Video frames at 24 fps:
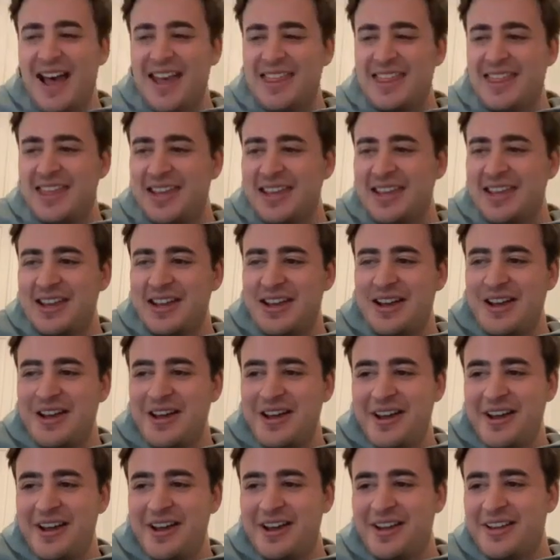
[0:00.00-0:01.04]
I think
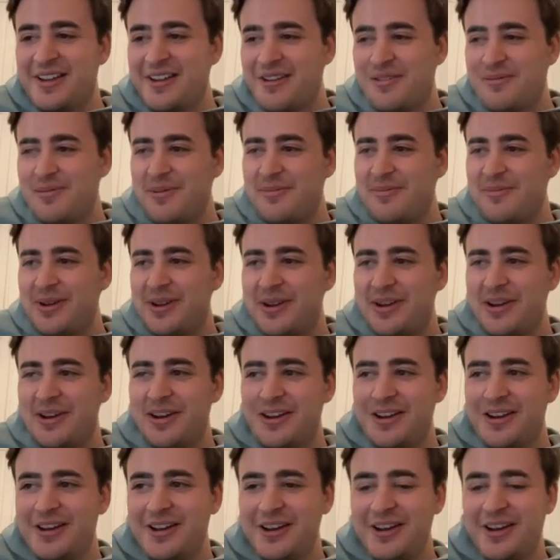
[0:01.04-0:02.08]
I can't remember.
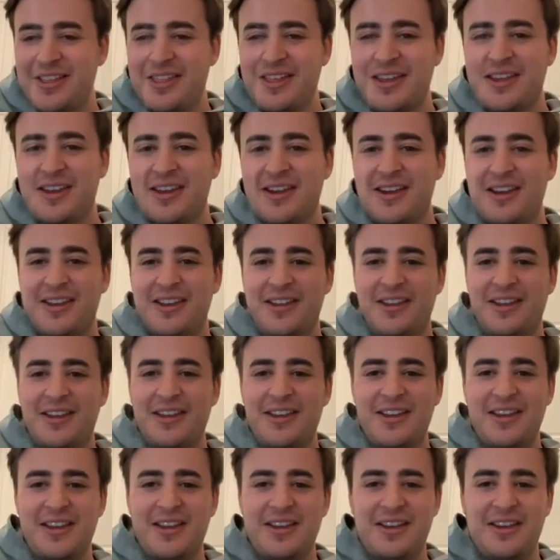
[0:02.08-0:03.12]
I think I
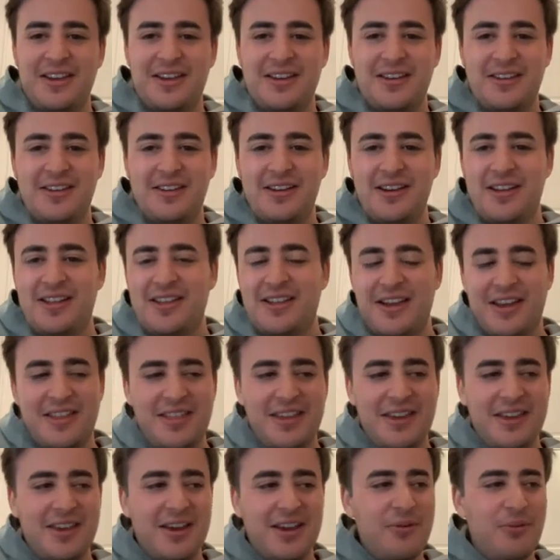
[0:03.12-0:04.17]

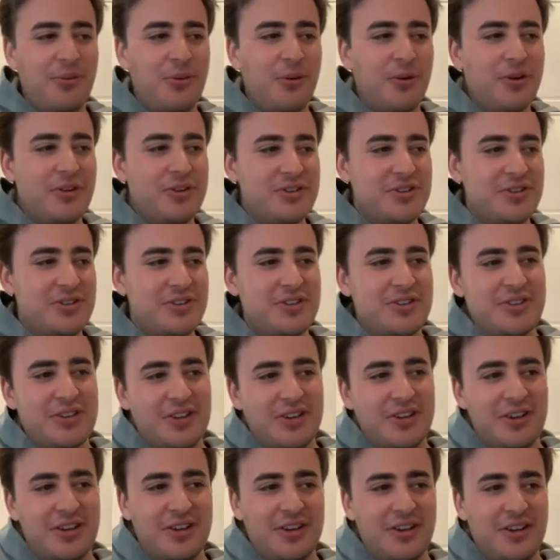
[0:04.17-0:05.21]
was
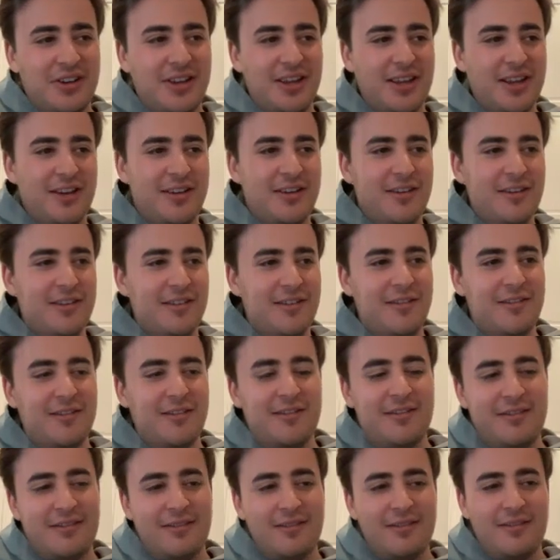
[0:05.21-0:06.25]

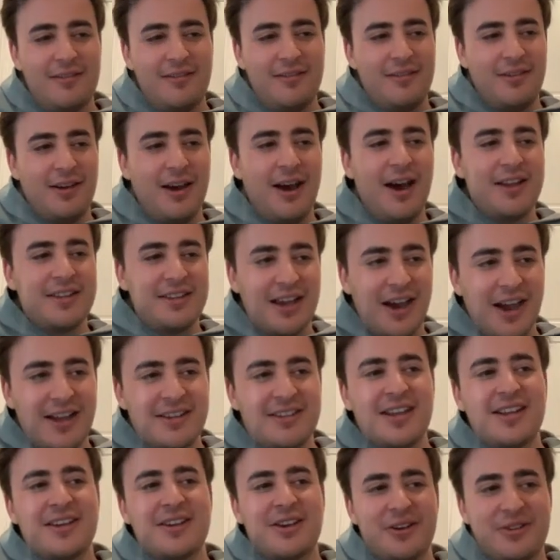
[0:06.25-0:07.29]
in. I
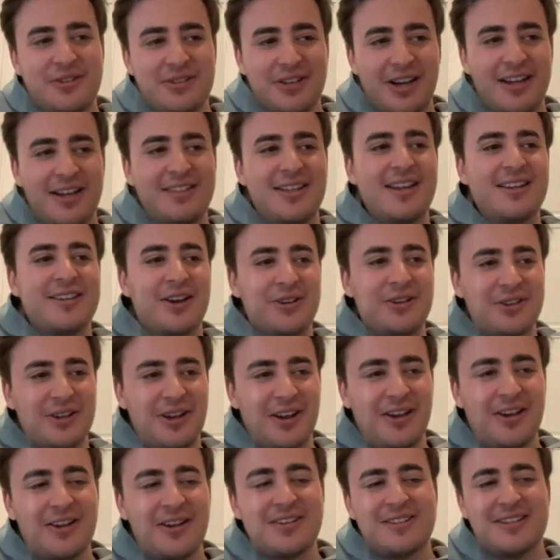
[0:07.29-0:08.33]
did go to
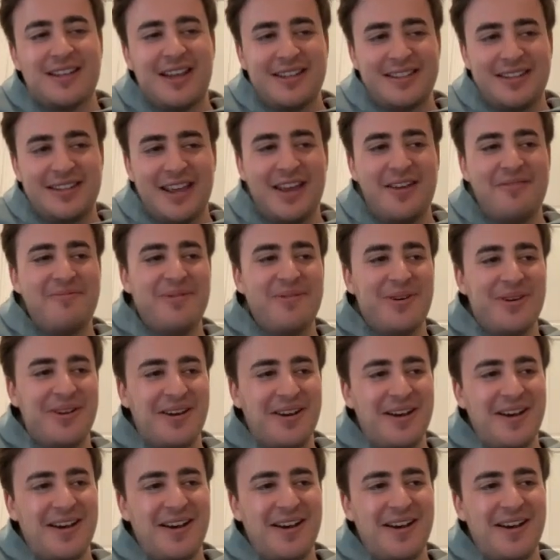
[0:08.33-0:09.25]
classes that day, but